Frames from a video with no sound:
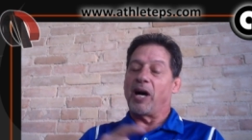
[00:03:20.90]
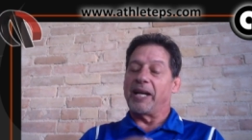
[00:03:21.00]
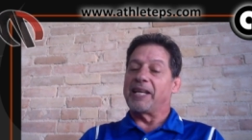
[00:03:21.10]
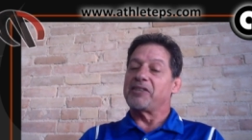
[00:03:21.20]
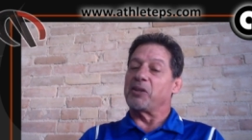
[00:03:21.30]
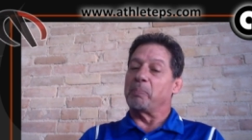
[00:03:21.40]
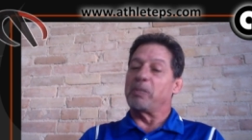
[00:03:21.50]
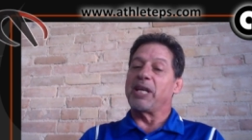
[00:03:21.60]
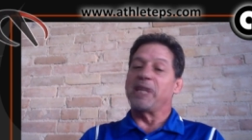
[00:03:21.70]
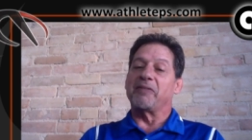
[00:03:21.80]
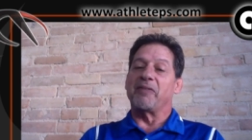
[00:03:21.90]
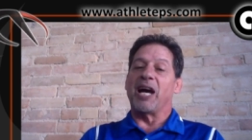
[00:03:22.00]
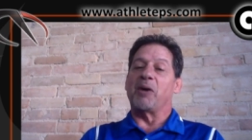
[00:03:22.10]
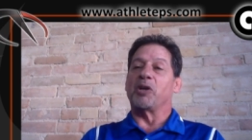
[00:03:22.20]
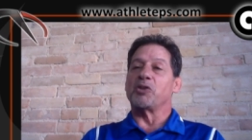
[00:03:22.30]
I guess the peak of
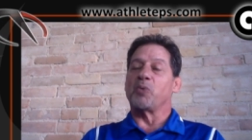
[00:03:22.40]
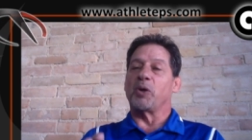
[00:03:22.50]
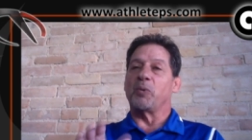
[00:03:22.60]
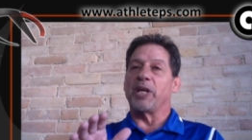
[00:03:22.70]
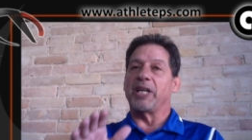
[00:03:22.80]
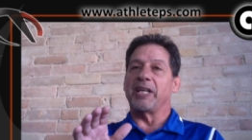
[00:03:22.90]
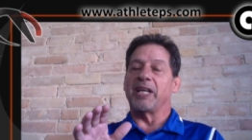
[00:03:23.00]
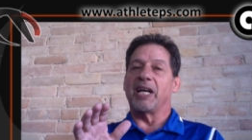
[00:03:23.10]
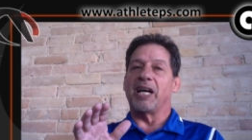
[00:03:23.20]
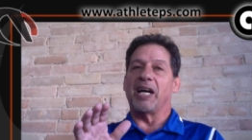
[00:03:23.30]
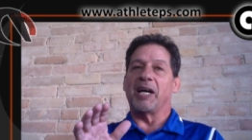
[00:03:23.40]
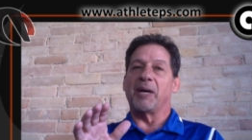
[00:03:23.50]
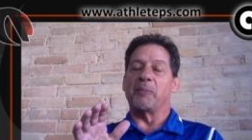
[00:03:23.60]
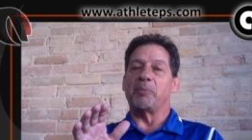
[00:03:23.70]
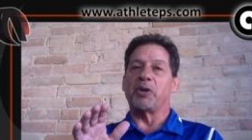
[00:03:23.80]
that was when we
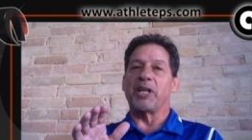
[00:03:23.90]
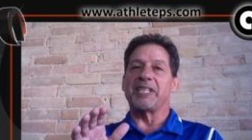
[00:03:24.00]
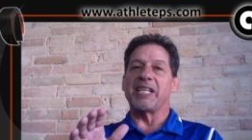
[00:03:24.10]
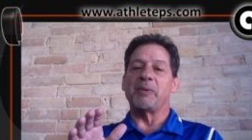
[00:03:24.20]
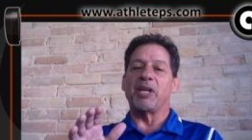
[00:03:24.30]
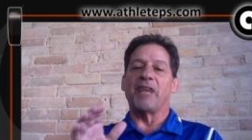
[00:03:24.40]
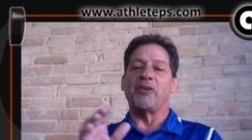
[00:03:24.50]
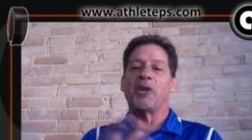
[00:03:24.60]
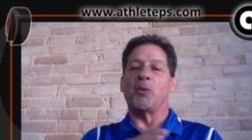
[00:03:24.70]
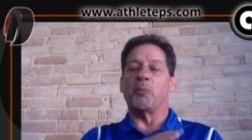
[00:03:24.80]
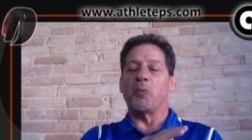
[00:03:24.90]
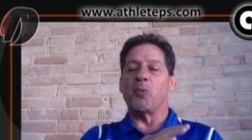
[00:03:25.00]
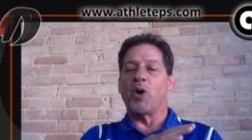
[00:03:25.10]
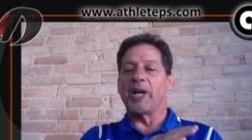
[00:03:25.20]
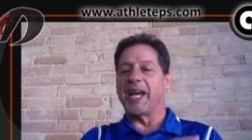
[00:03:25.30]
uh, put a team together that
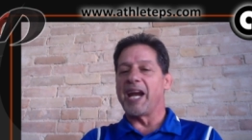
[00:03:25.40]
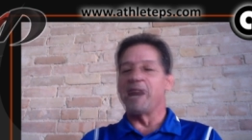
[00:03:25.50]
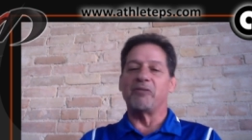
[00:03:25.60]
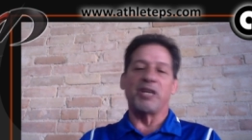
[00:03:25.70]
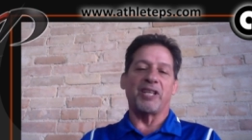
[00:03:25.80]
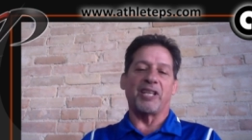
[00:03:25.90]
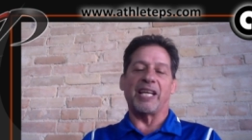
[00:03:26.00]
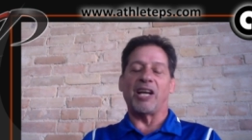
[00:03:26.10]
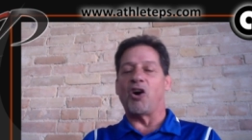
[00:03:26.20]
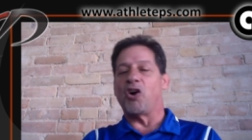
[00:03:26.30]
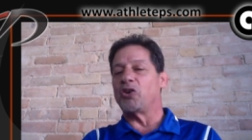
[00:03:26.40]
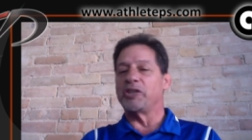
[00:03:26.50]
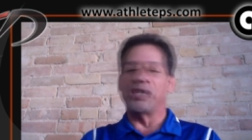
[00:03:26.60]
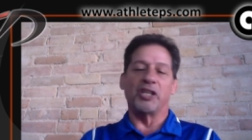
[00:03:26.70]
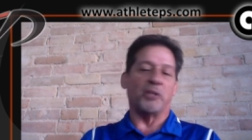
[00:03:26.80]
won everything
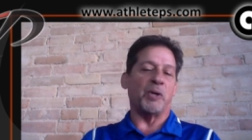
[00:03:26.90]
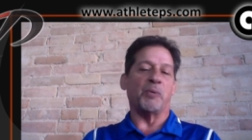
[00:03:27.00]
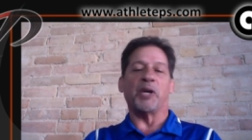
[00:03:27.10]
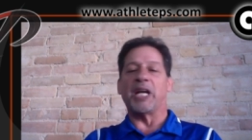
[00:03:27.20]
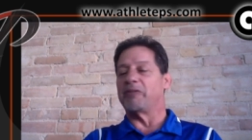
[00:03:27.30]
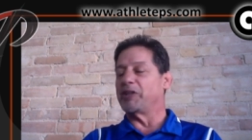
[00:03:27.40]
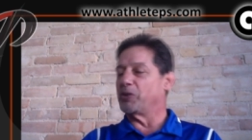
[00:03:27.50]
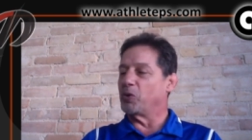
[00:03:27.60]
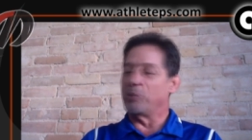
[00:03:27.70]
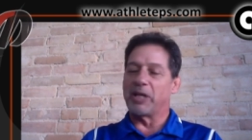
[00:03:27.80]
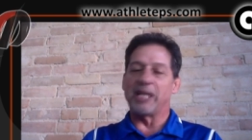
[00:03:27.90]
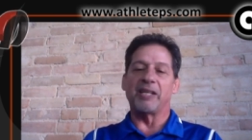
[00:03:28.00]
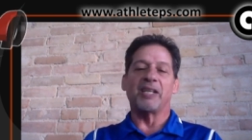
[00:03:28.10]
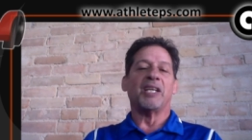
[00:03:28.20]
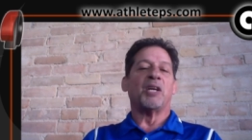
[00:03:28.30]
all year. We won every dual
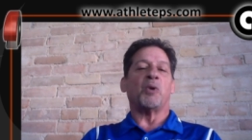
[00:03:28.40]
meet.